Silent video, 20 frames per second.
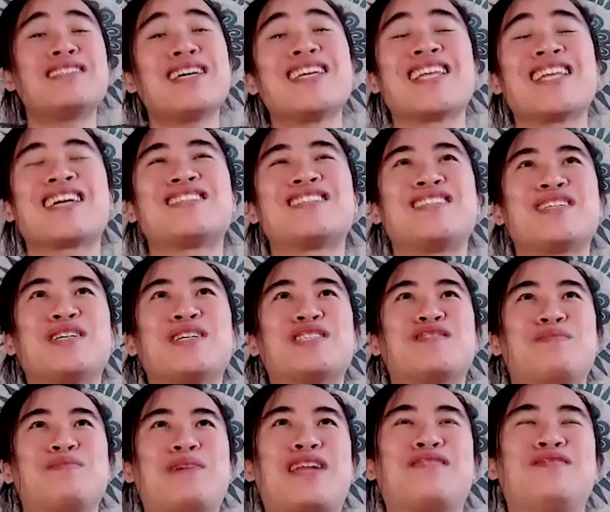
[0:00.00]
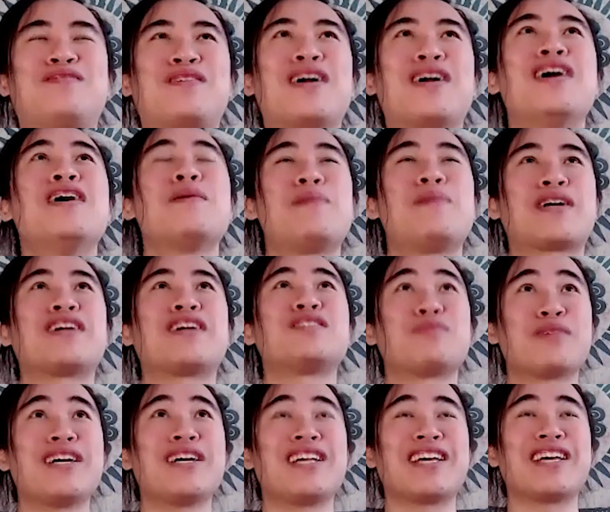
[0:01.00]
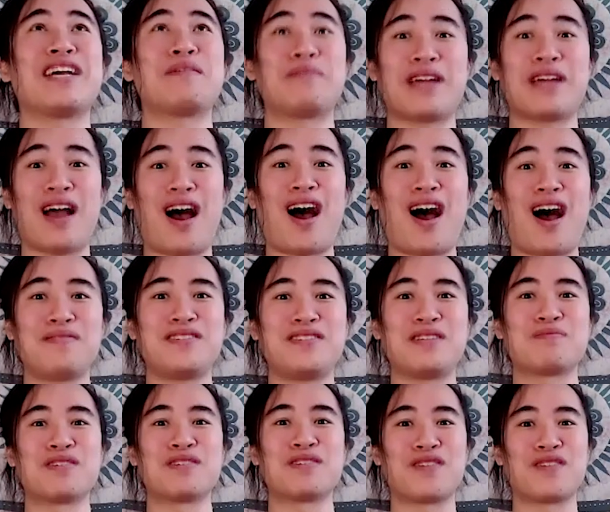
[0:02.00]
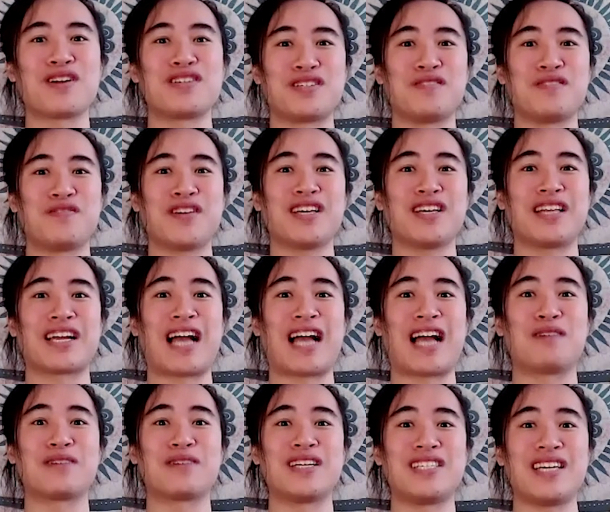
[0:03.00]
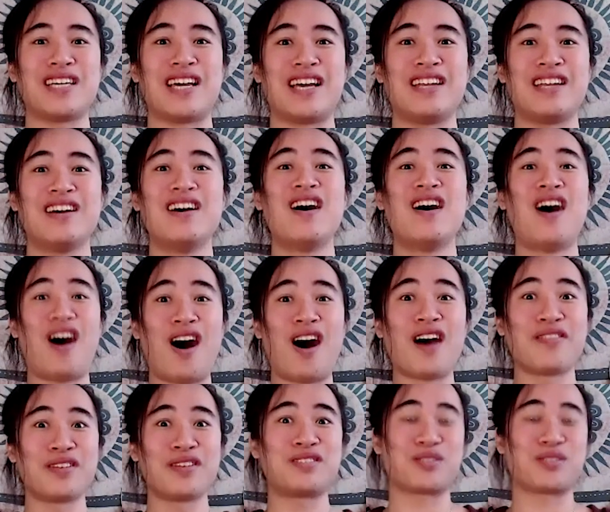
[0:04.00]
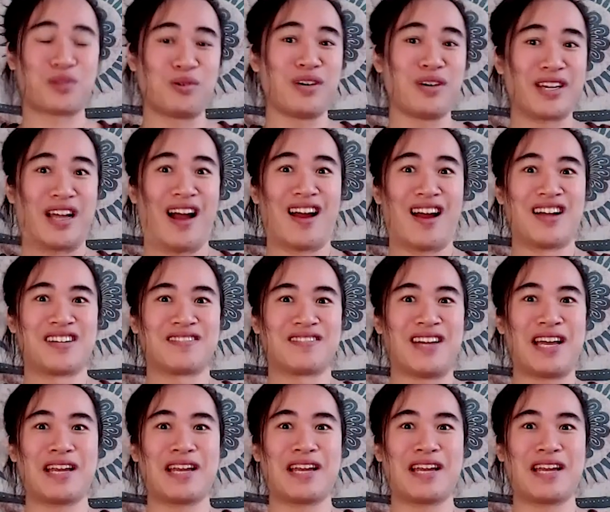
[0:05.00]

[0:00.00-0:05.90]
I think it's a useful metaphor because really we often revert to feeling how we did on the schoolyard, right?